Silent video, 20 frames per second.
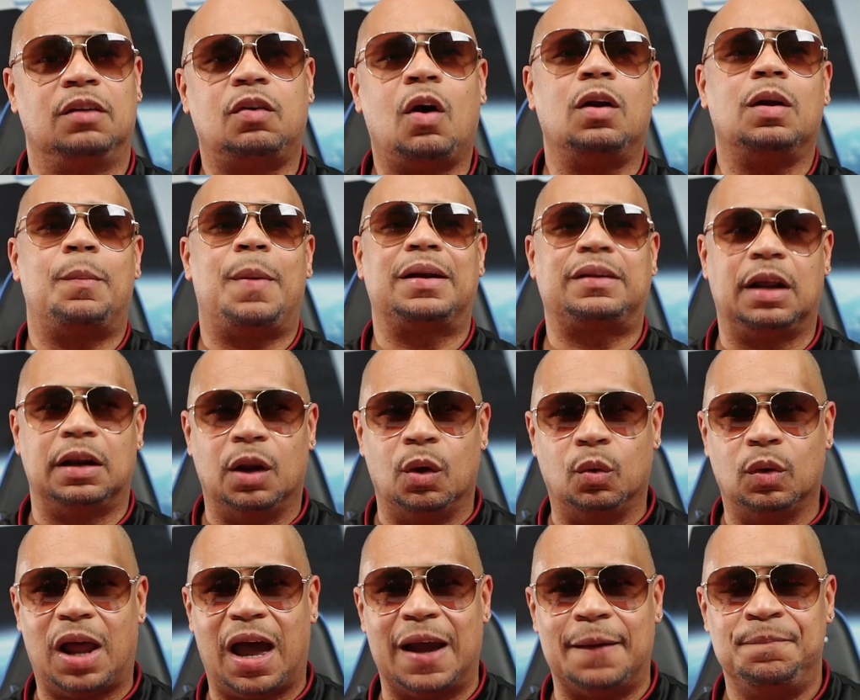It's all about the low
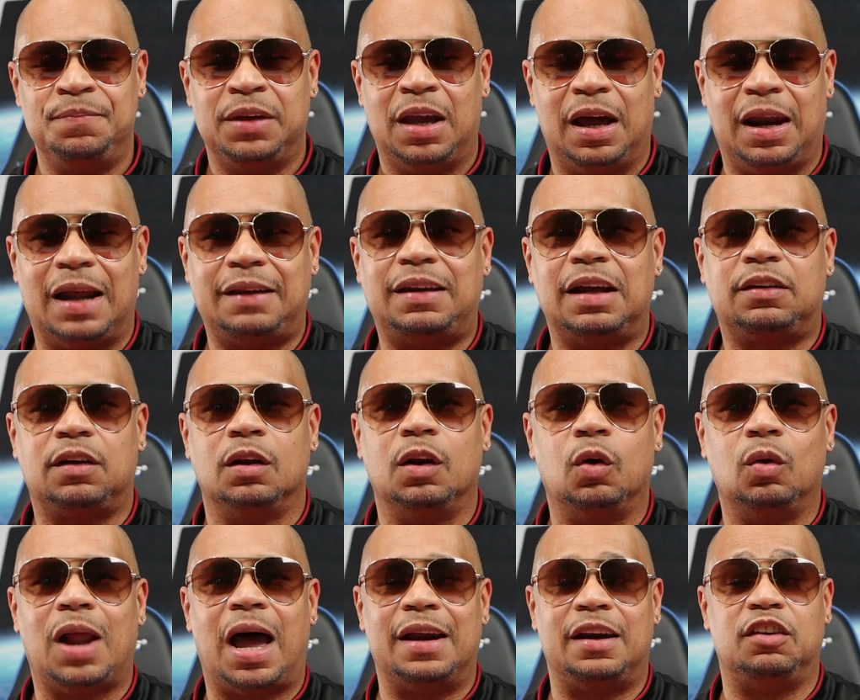light. And I think the
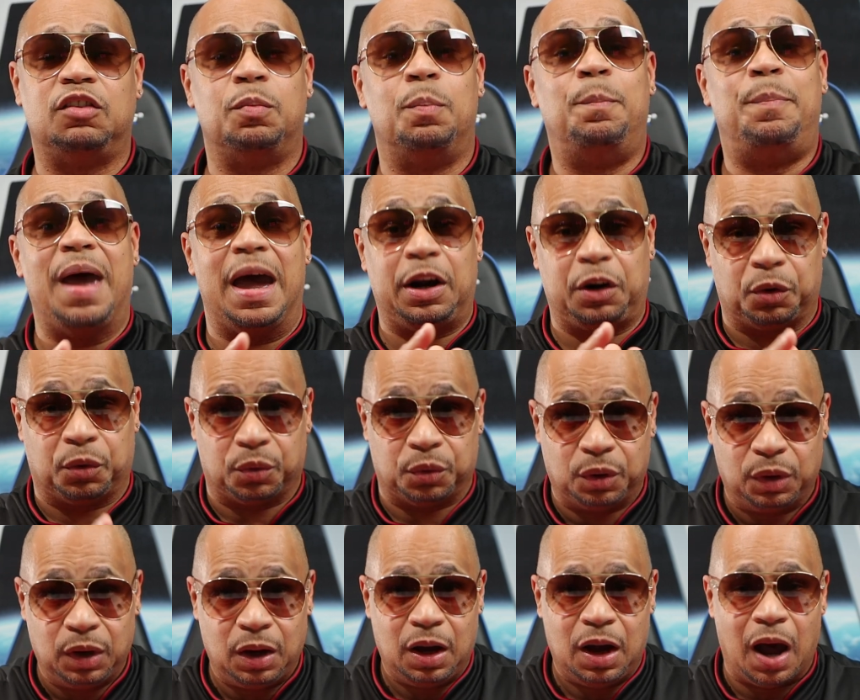low light is better
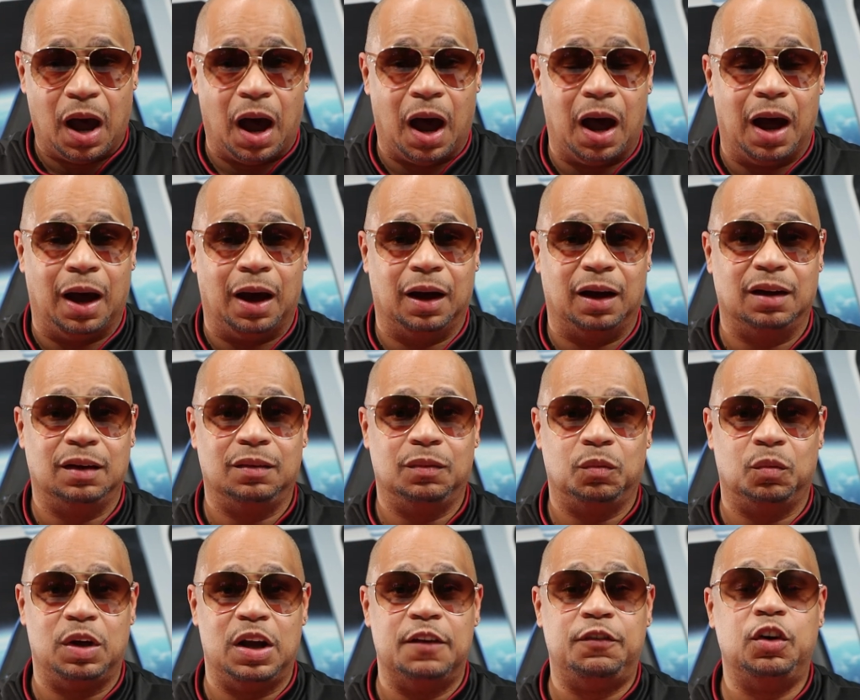uh,
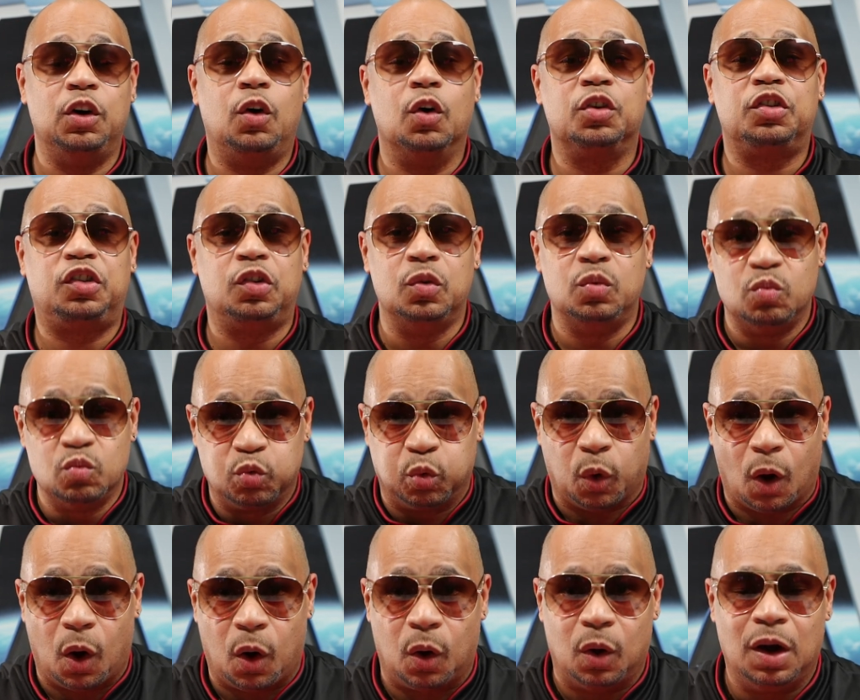if you go shooting
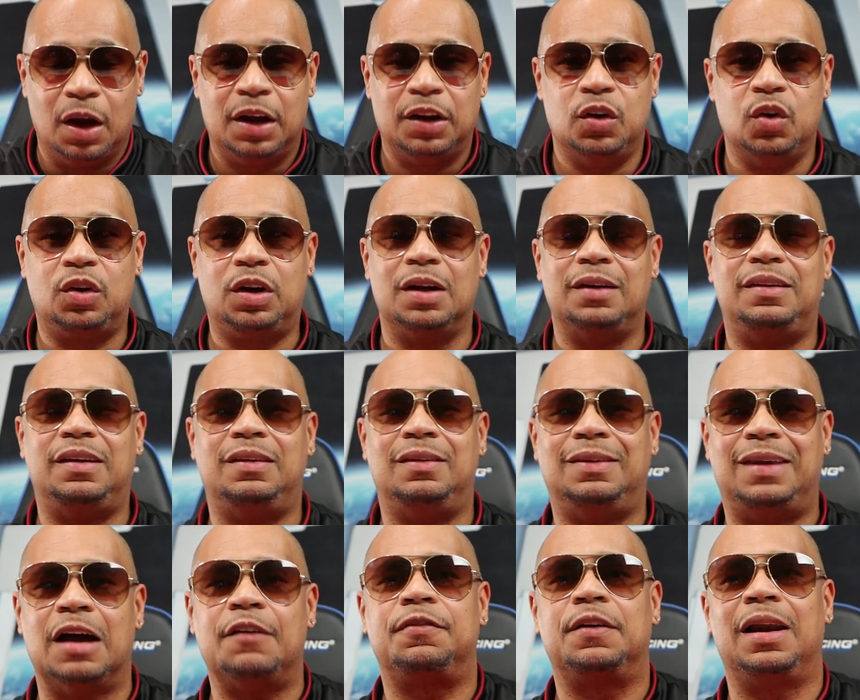raw, you can
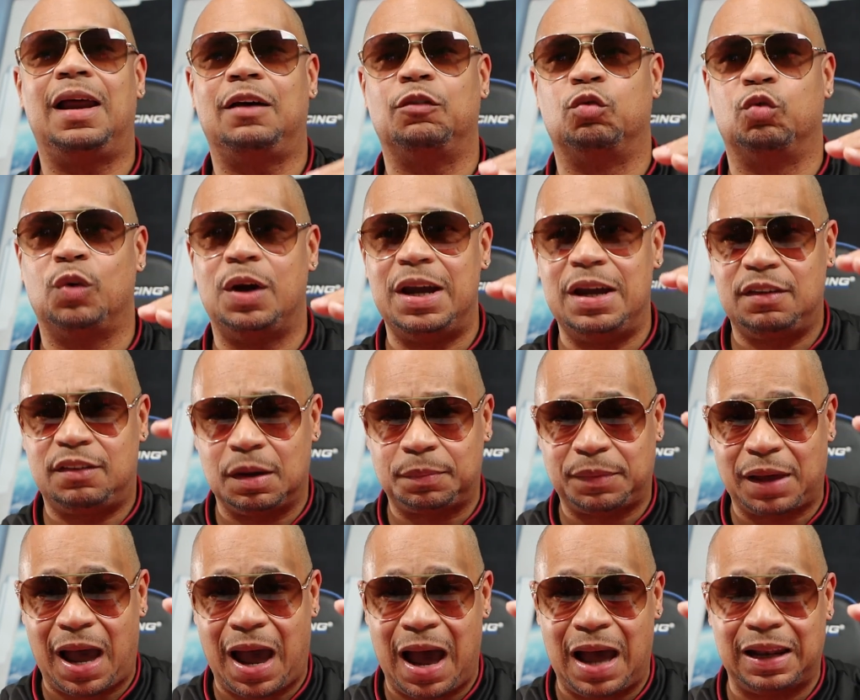definitely raise
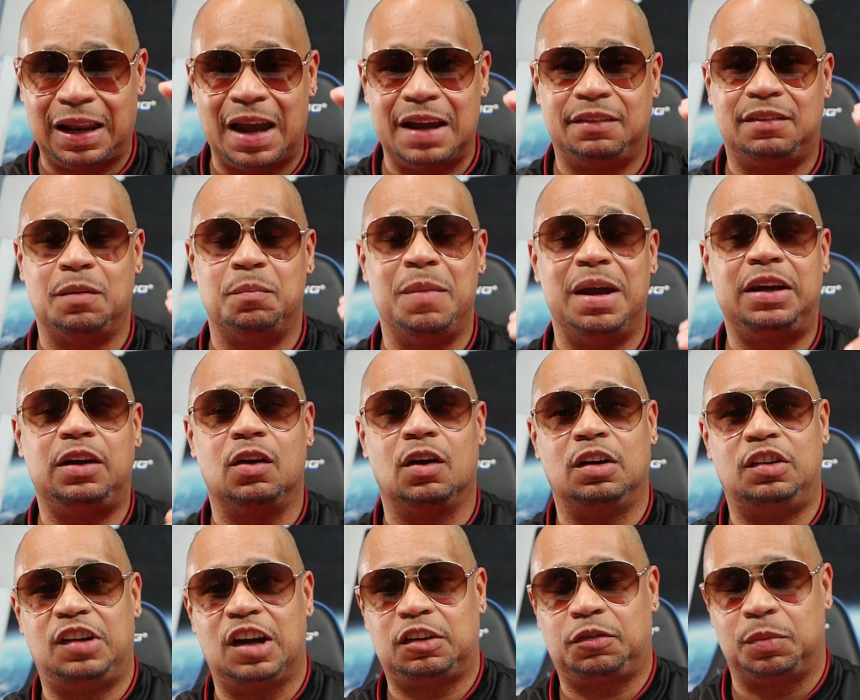up the highlights and make your
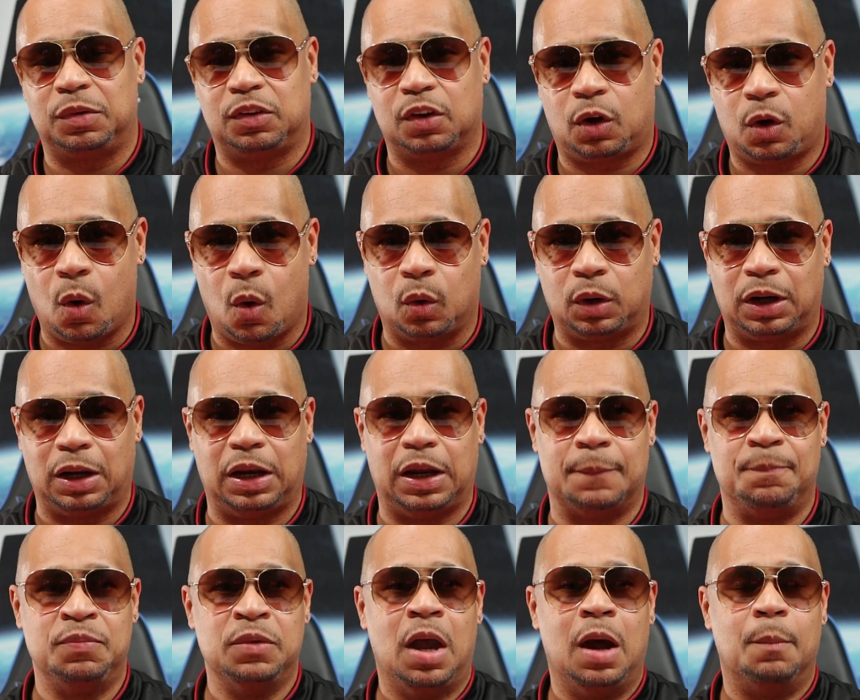adjustments accordingly.